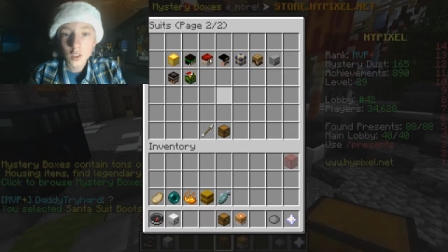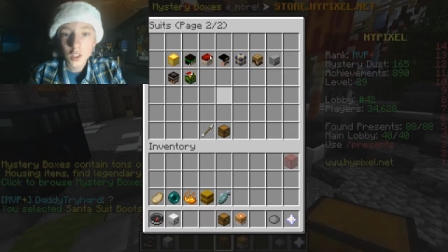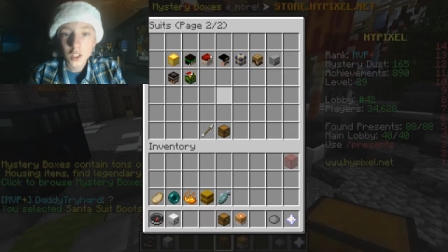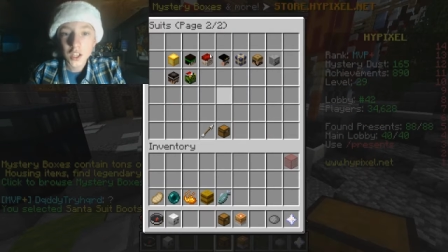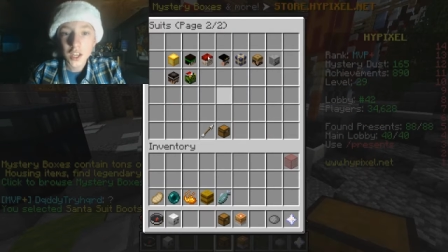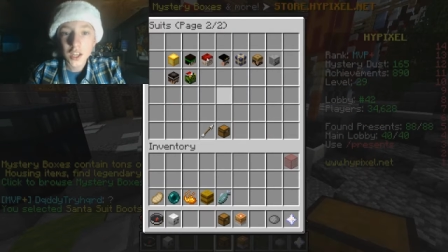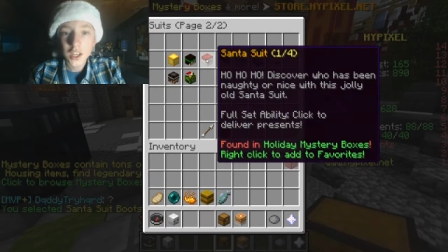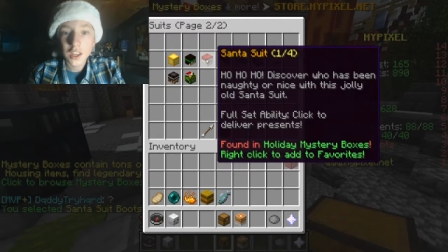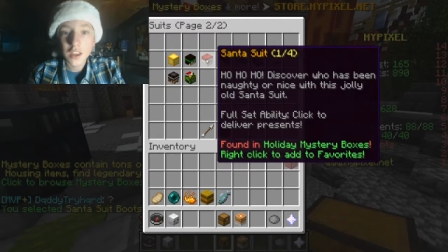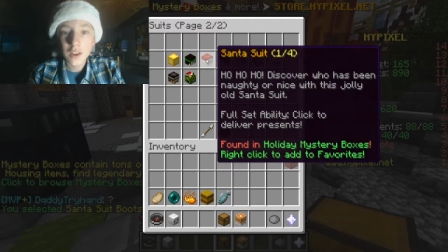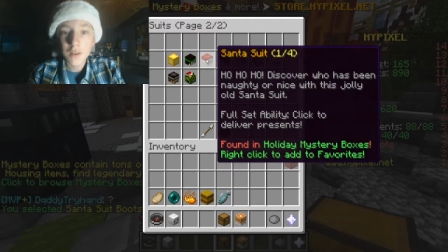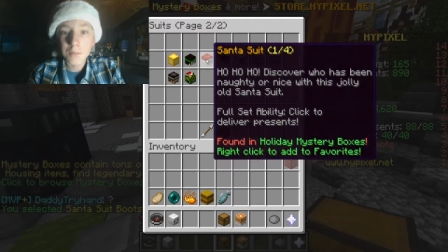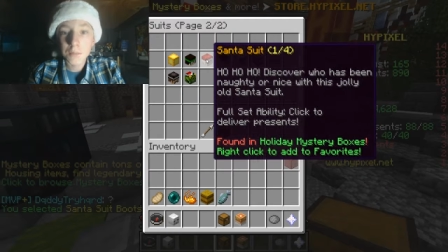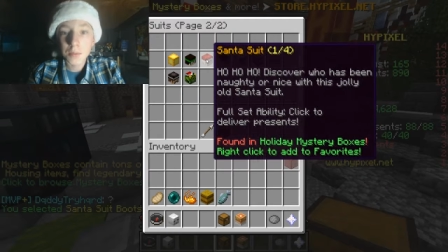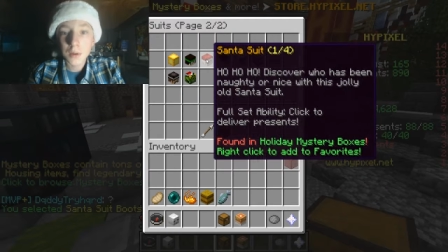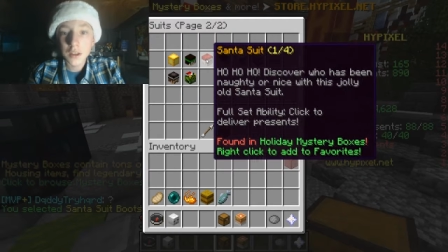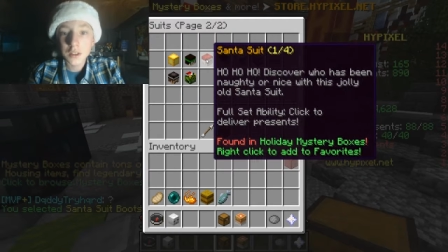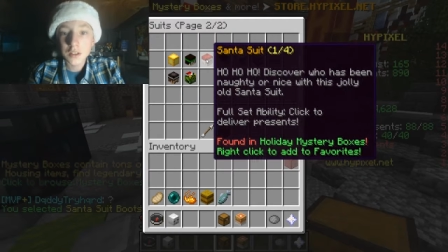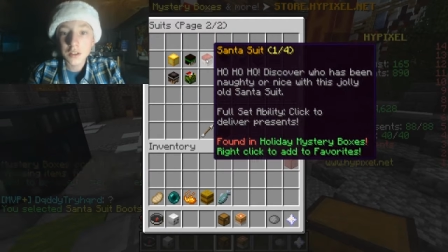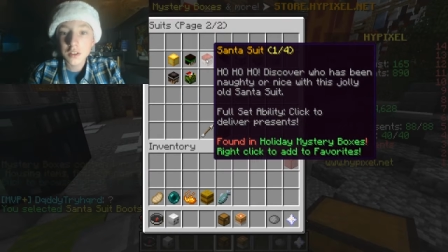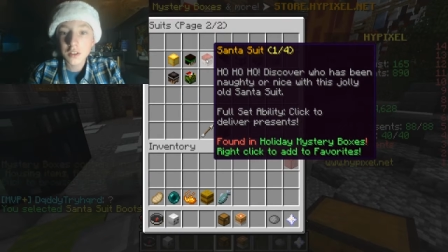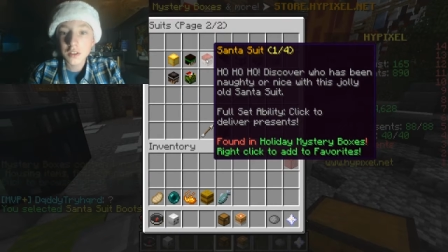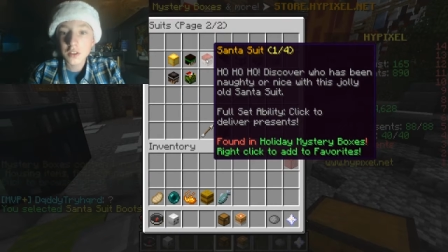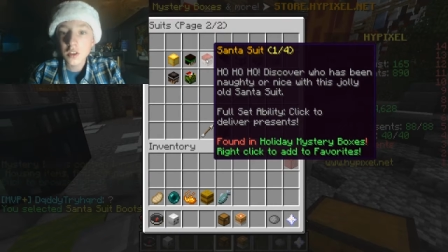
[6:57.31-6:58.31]
I get
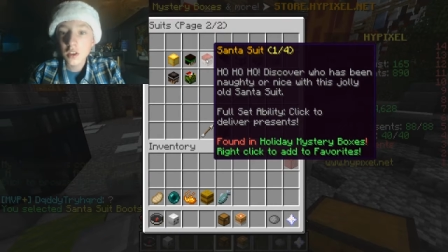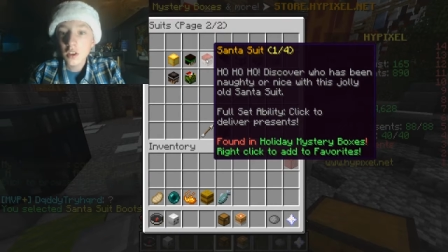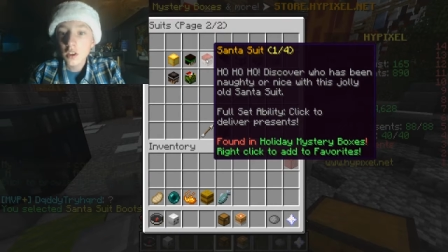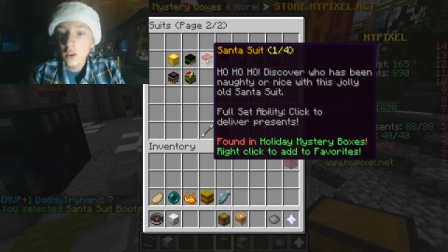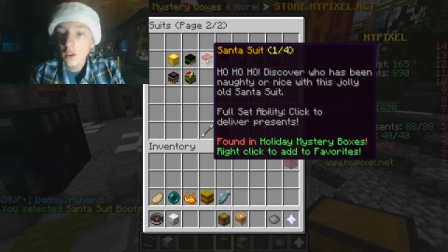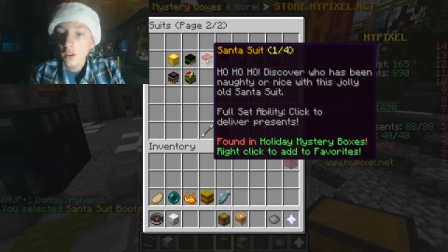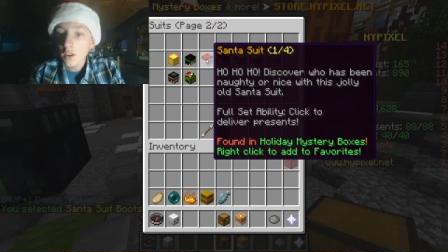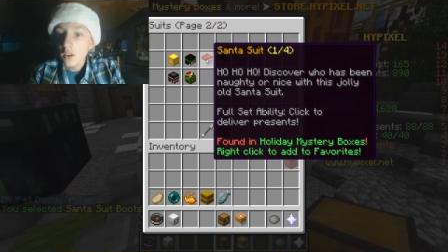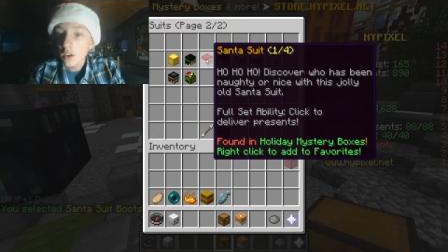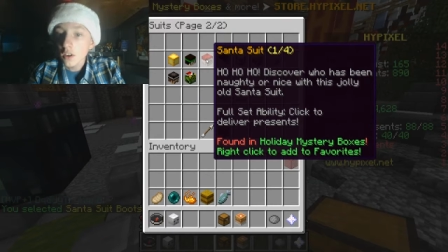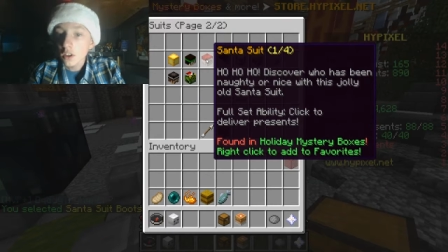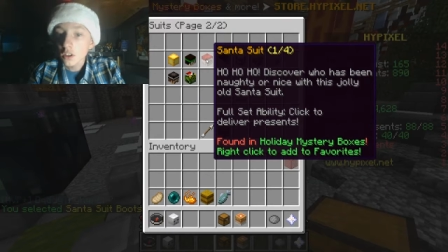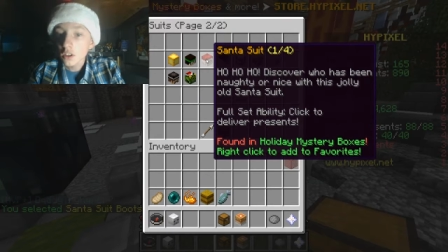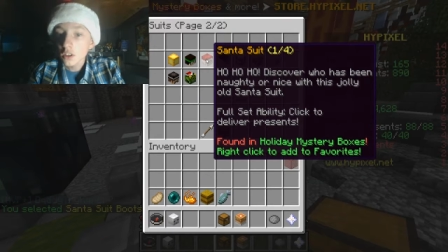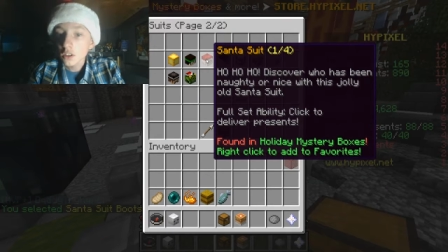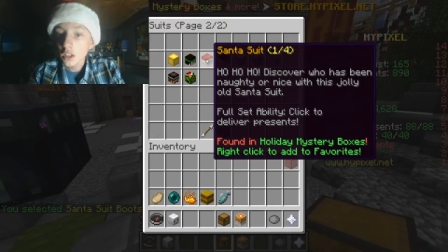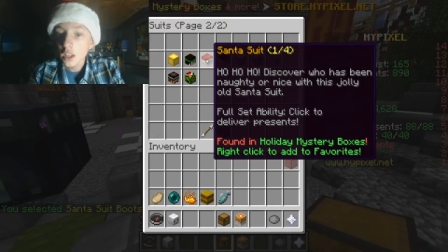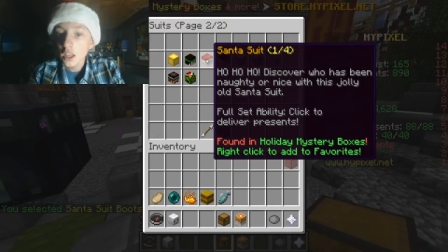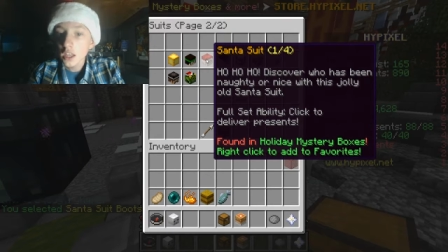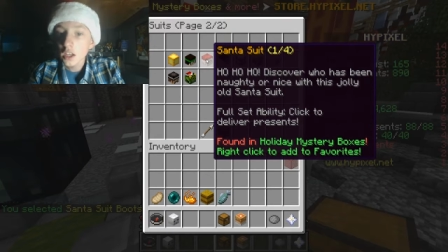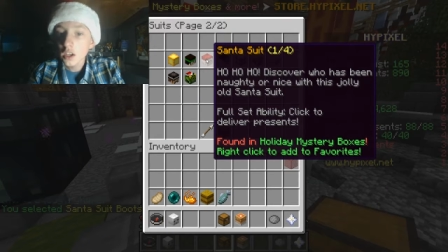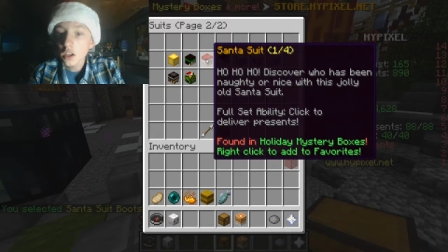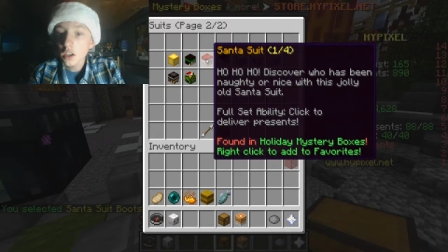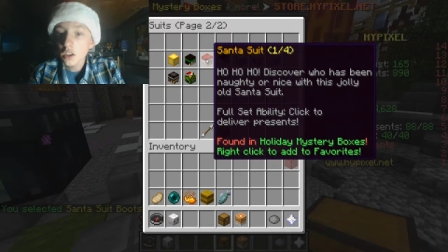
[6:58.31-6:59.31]
presents?
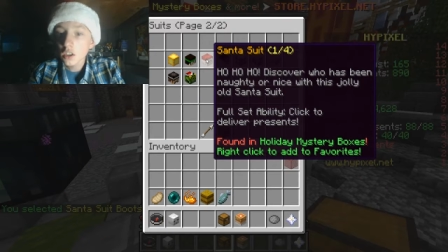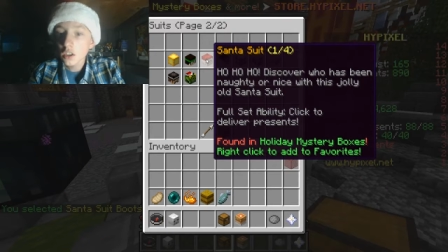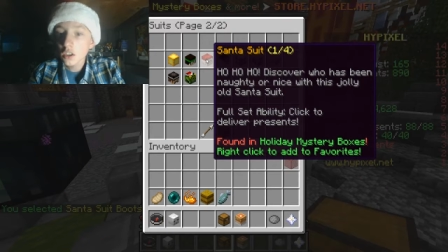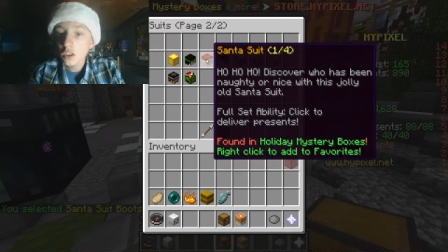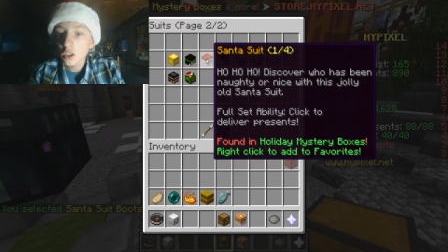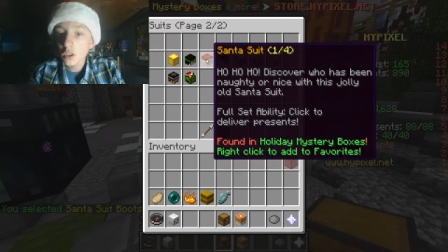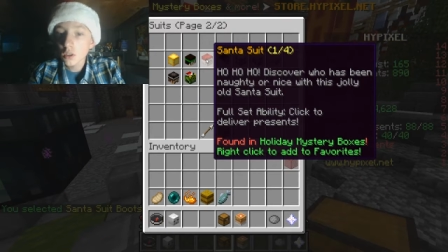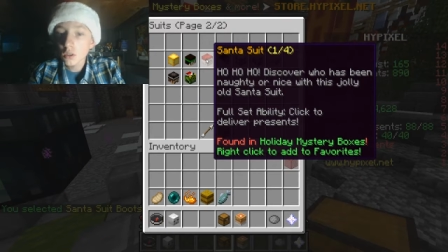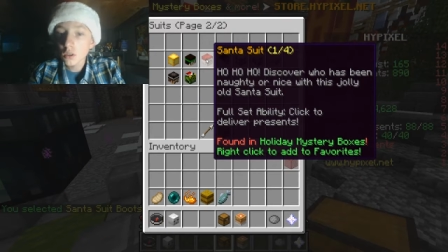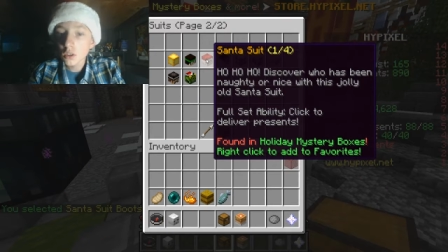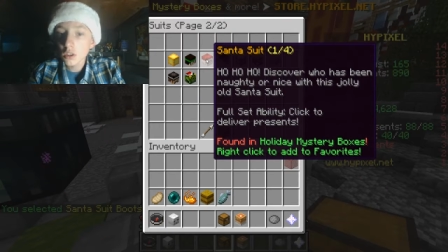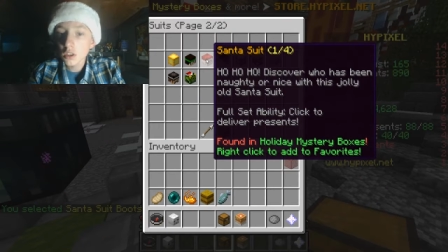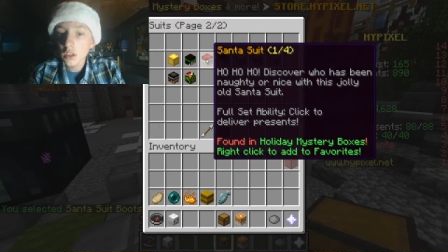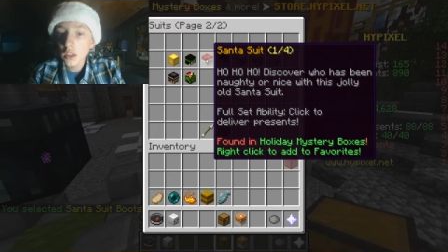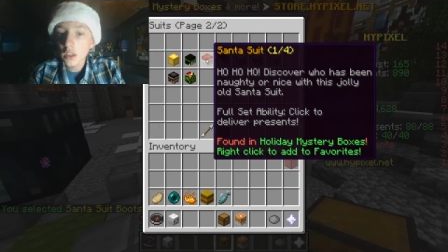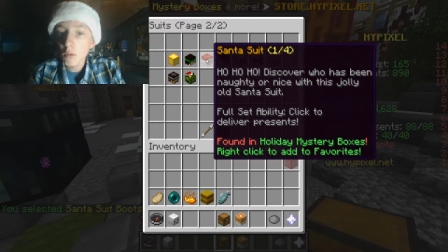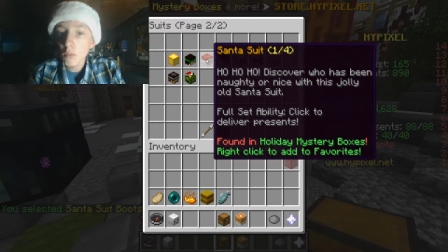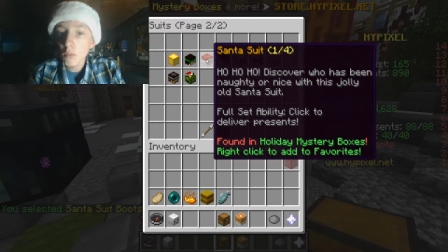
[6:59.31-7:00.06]
Click to deliver